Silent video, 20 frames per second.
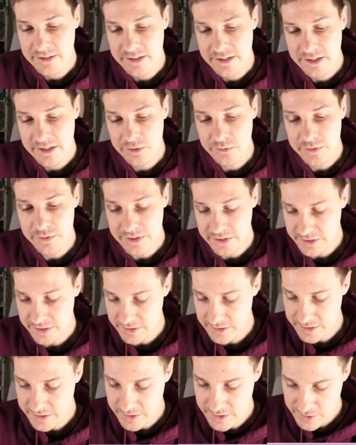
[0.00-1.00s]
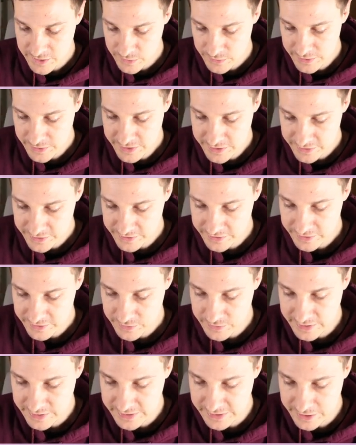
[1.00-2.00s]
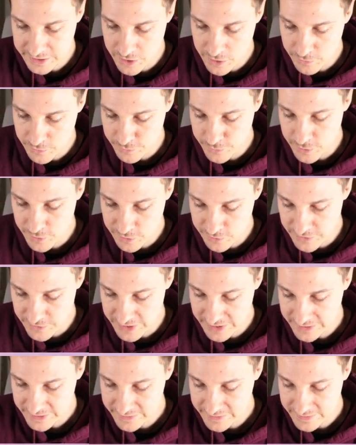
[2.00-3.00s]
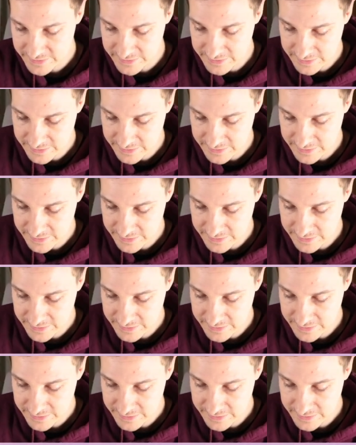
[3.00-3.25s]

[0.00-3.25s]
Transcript: Here we go. We'll just quickly go through this